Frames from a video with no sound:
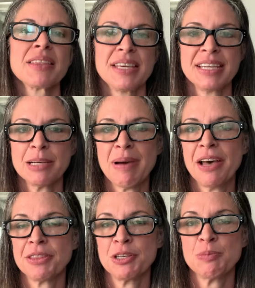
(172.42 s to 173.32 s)
Think
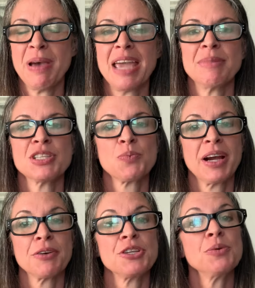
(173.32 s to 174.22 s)
about those payments
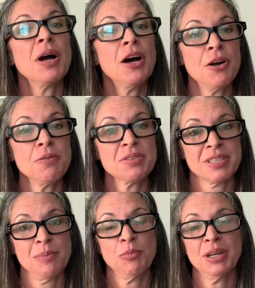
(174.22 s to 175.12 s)
where you owe
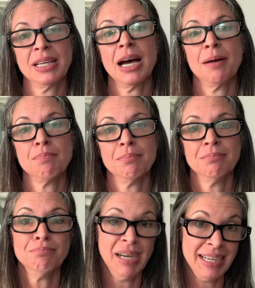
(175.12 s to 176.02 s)
someone
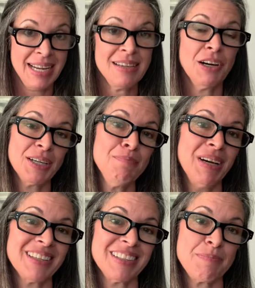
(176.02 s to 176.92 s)
money on a
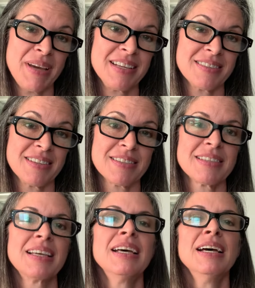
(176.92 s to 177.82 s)
monthly
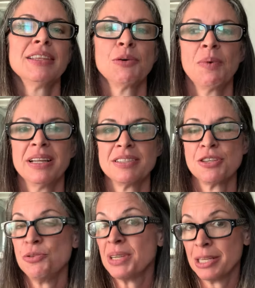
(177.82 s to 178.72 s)
basis. The ones
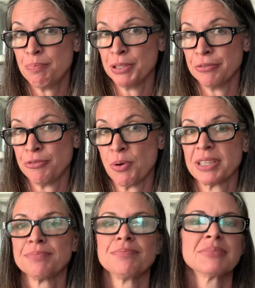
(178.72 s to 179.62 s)
that you get a bill
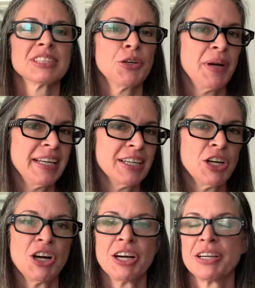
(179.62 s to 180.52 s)
for, credit
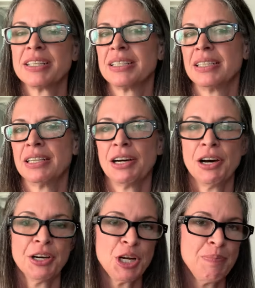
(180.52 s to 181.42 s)
card, auto